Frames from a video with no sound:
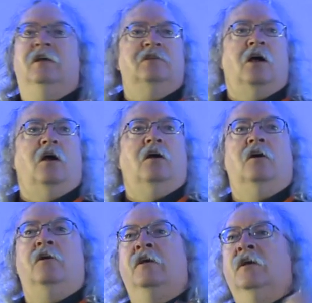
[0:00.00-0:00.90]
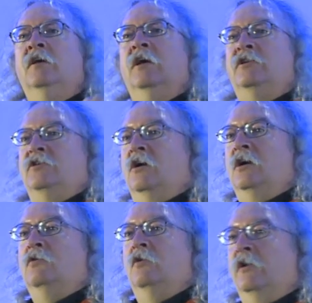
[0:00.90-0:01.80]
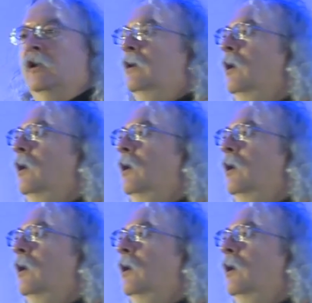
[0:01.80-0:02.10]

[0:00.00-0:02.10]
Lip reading: It's hard. It's awkward.